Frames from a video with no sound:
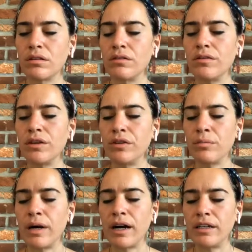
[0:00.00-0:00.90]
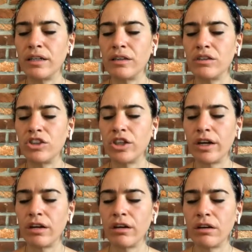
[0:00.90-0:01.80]
Feel your body in the
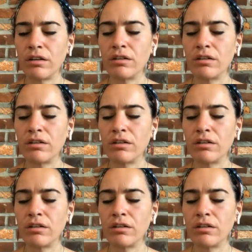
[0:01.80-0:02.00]
chair,